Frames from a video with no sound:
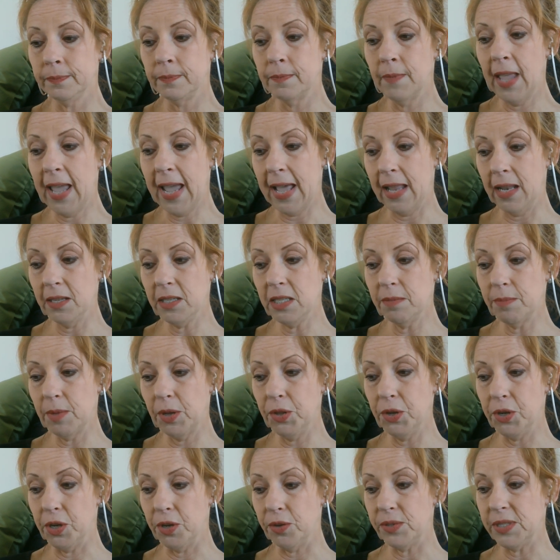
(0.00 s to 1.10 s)
Alex and Mother
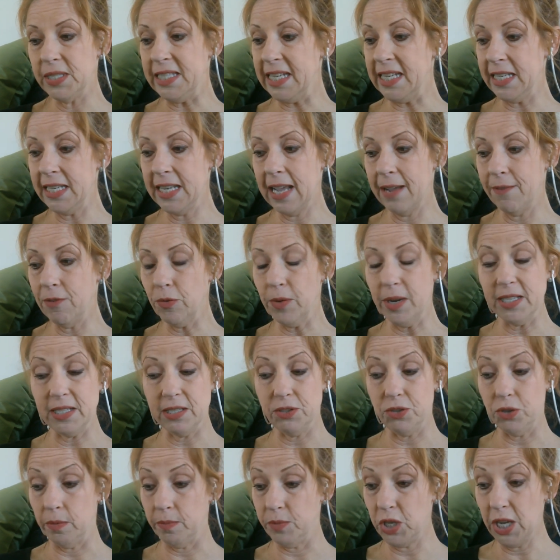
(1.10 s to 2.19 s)
Goose didn't have a reason
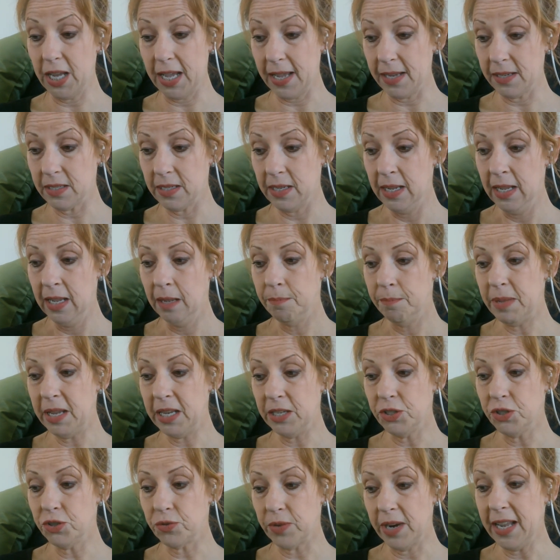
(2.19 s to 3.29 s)
to object. Being
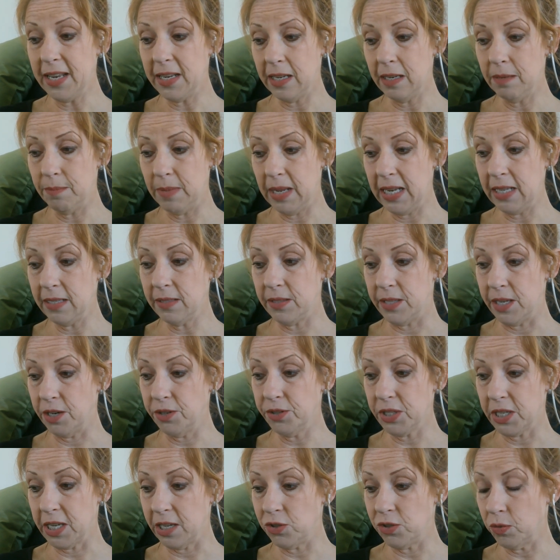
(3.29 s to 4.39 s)
stranded means their
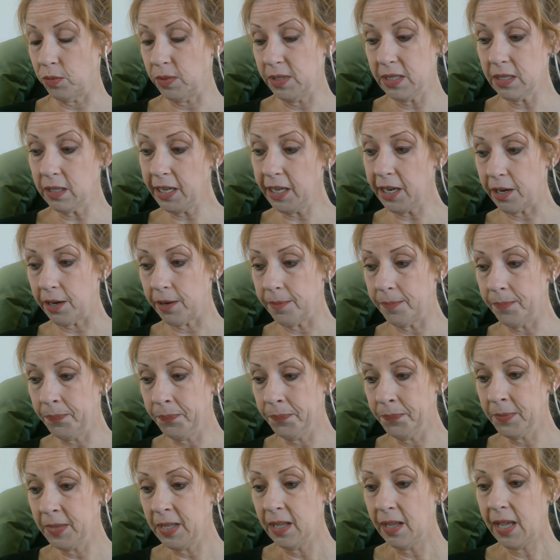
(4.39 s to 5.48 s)
schedule was clear.
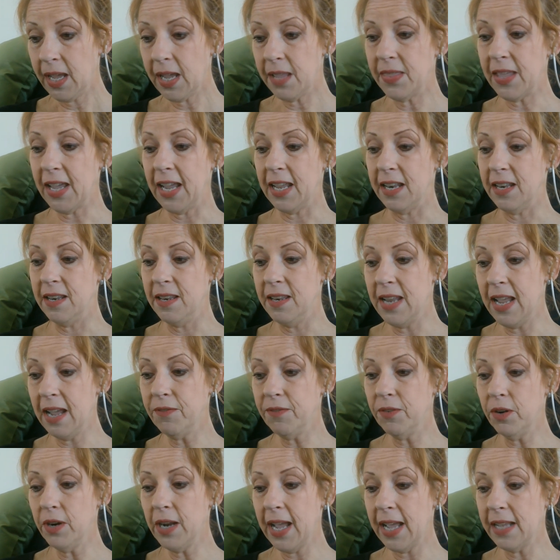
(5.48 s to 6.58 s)
And they had
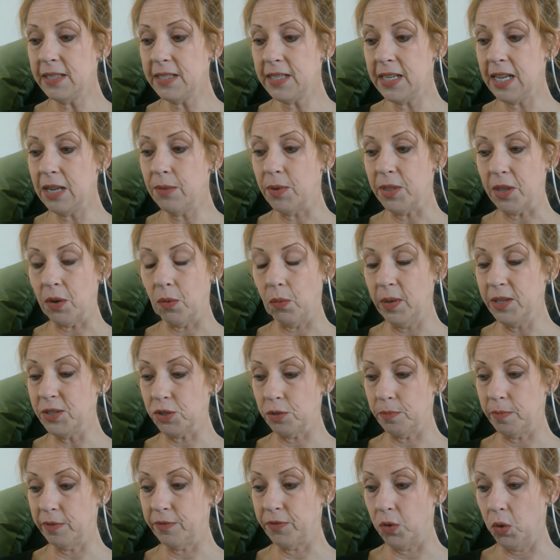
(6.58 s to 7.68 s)
never had tea with a wizard
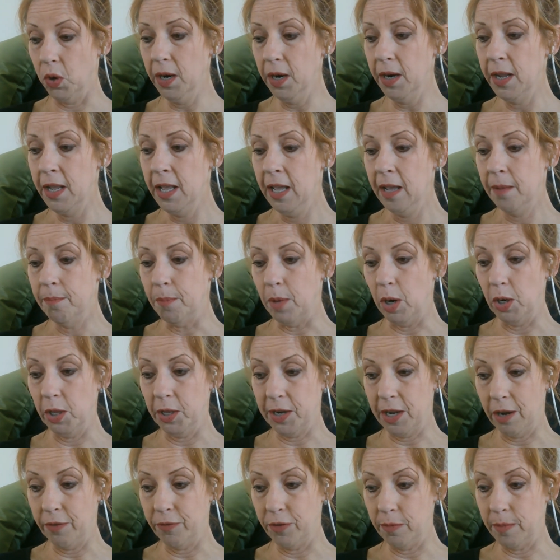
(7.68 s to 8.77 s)
before. Merlin
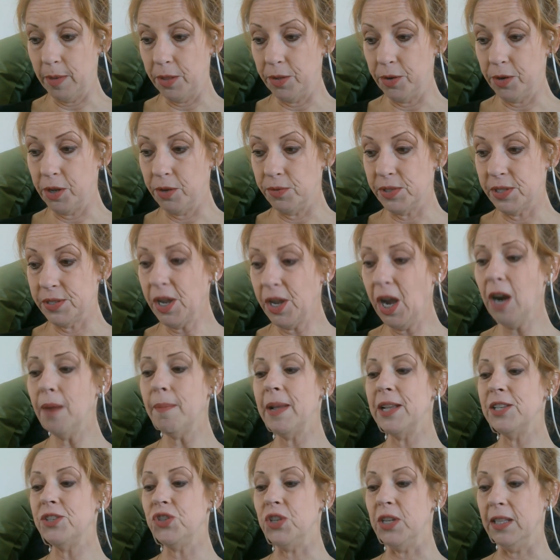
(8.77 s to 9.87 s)
offered Mother Goose's arm,
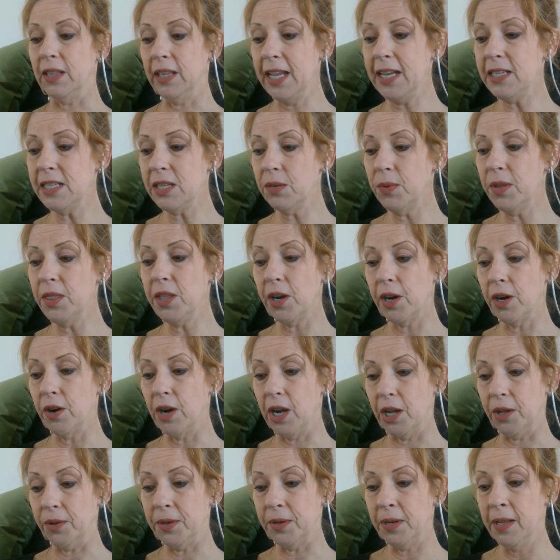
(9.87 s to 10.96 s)
and she linked it with her
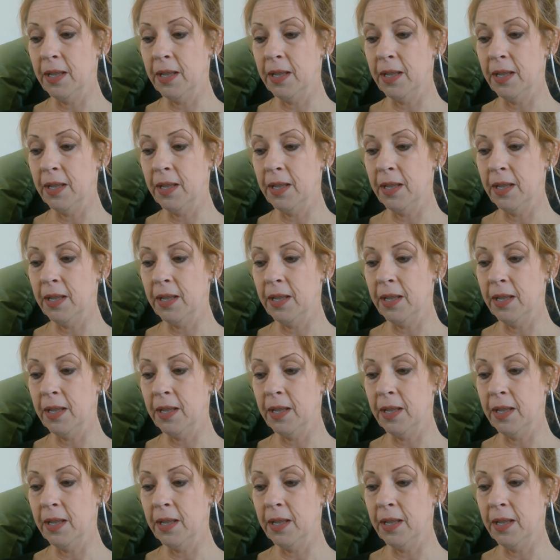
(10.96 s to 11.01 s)
own.